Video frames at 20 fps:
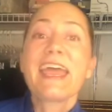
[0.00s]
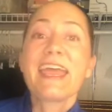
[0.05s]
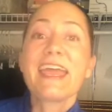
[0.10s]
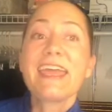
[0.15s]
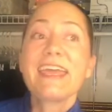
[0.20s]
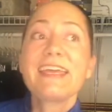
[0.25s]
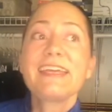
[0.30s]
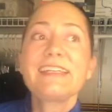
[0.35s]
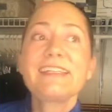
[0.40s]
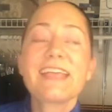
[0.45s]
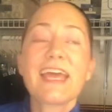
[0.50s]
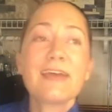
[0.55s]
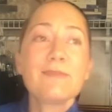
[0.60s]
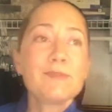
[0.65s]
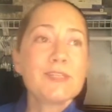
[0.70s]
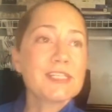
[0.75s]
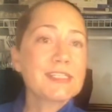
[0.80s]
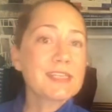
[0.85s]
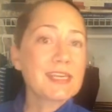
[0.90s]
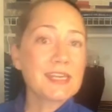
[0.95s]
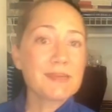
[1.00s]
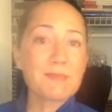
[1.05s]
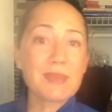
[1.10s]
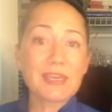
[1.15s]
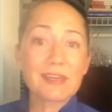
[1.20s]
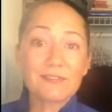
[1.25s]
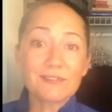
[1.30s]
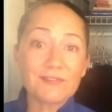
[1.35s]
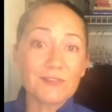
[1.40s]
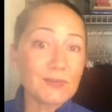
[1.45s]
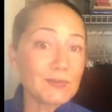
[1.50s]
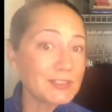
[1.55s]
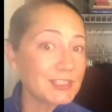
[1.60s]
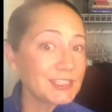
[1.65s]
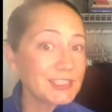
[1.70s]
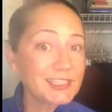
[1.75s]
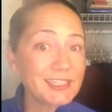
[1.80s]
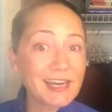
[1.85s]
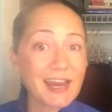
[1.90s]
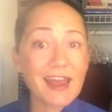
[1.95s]
And I'm just gonna make a
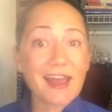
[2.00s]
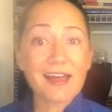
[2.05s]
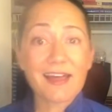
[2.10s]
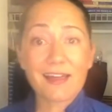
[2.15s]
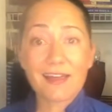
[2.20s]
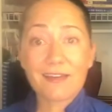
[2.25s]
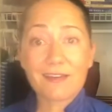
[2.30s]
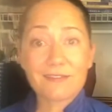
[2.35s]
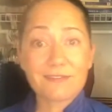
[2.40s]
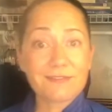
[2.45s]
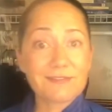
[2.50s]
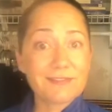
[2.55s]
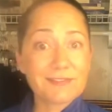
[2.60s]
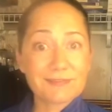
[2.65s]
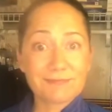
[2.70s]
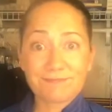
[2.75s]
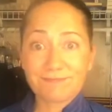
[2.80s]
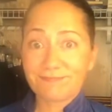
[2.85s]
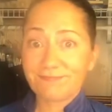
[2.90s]
folder of,